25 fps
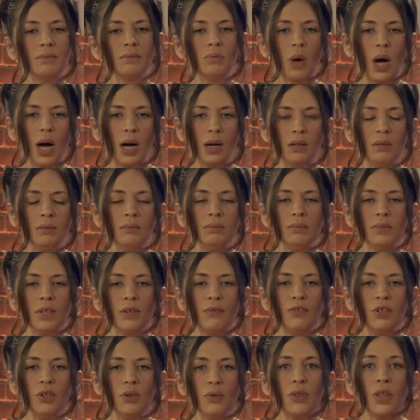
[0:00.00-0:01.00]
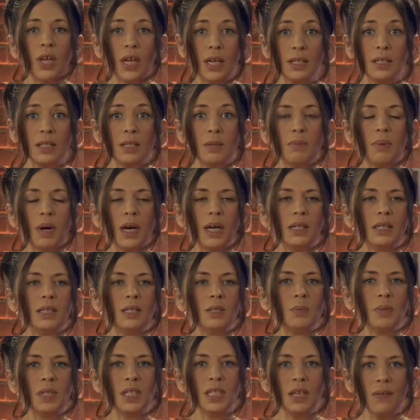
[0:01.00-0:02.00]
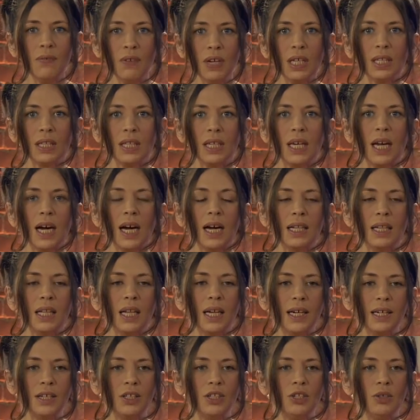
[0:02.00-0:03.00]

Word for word: well, a few things, but specifically I'd like